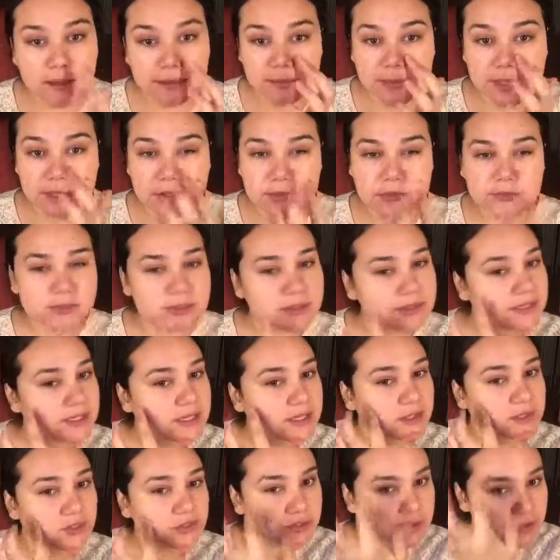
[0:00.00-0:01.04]
my nose is
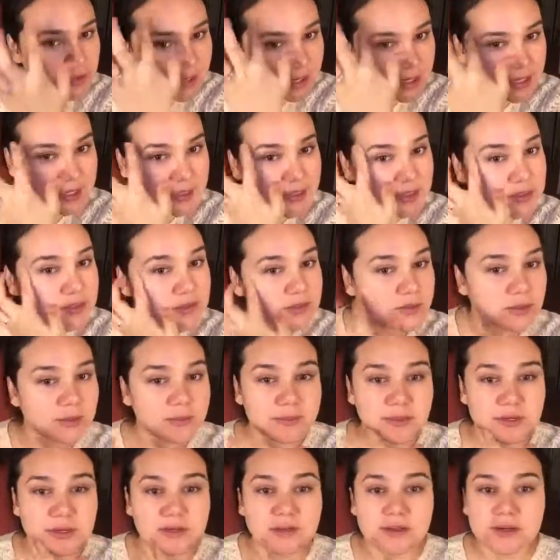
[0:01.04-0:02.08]
extra dry, so I
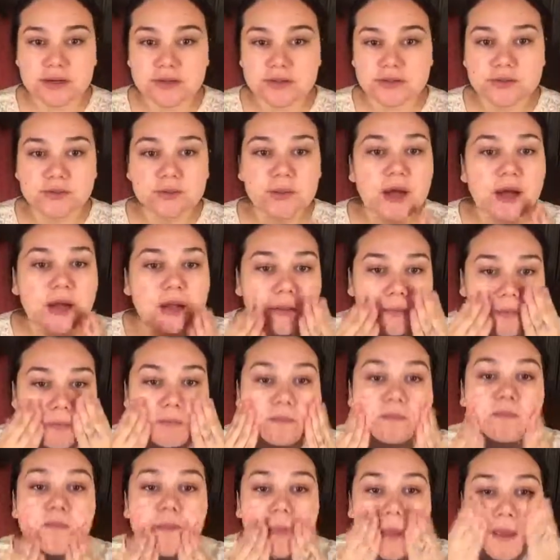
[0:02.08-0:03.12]
put it there as well.
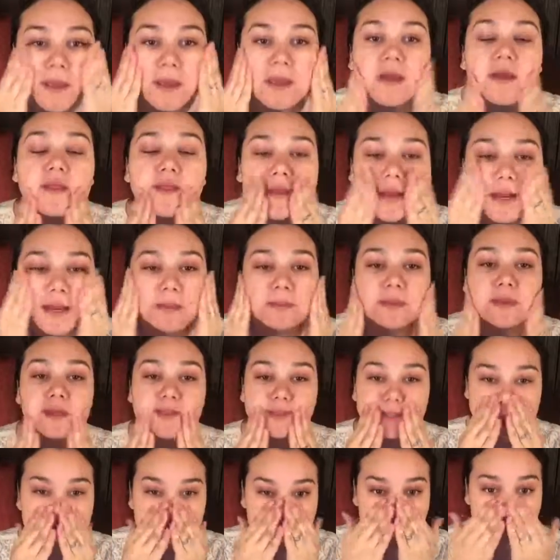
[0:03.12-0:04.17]
And then I
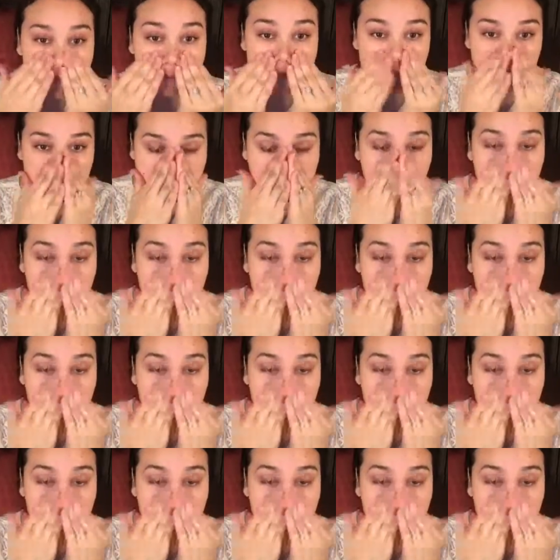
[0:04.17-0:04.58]
blend it in